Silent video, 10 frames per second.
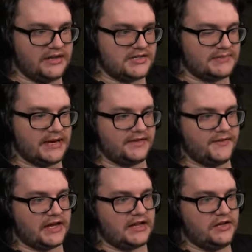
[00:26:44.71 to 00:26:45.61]
despite the
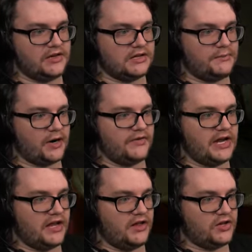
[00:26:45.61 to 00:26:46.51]
fact that you get the Marvin
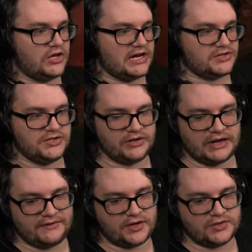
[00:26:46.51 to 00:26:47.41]
dialogue, you actually don't
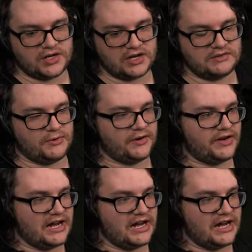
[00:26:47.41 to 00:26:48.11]
have to go talk to Marvin.